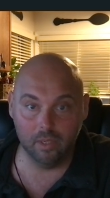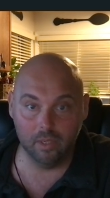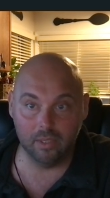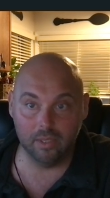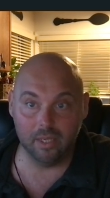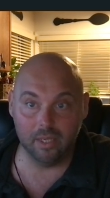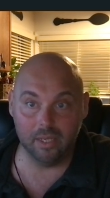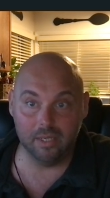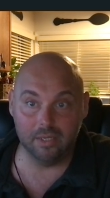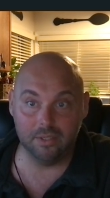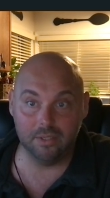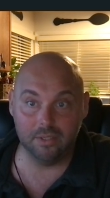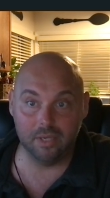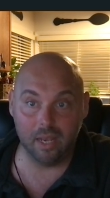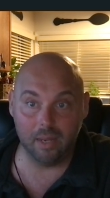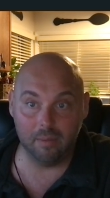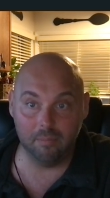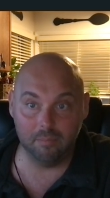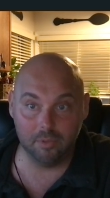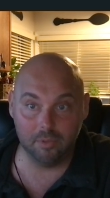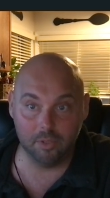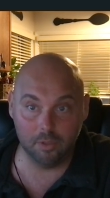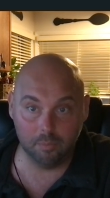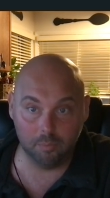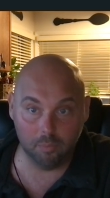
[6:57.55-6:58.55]
the
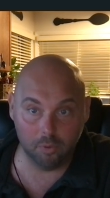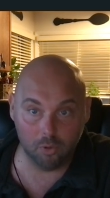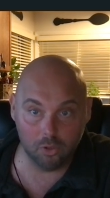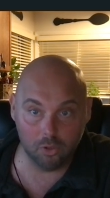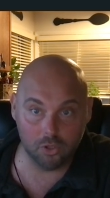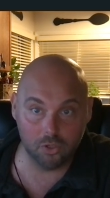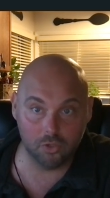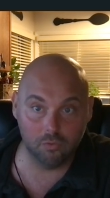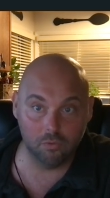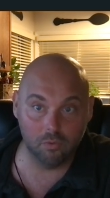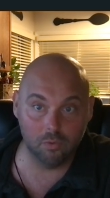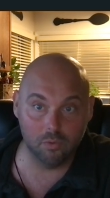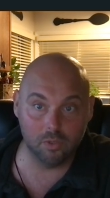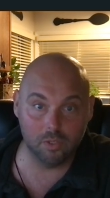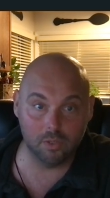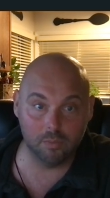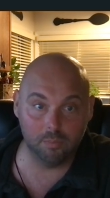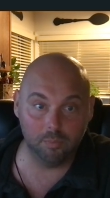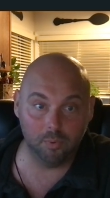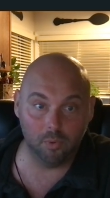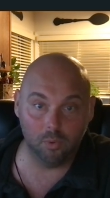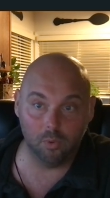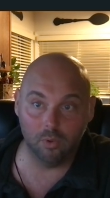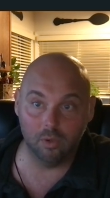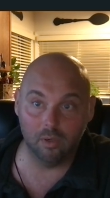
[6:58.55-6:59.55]
attempt to push through
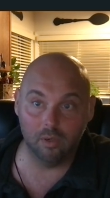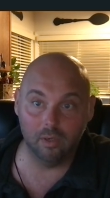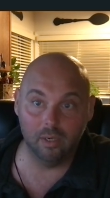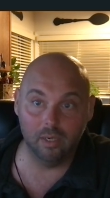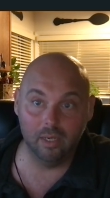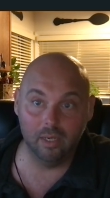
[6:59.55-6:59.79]
support,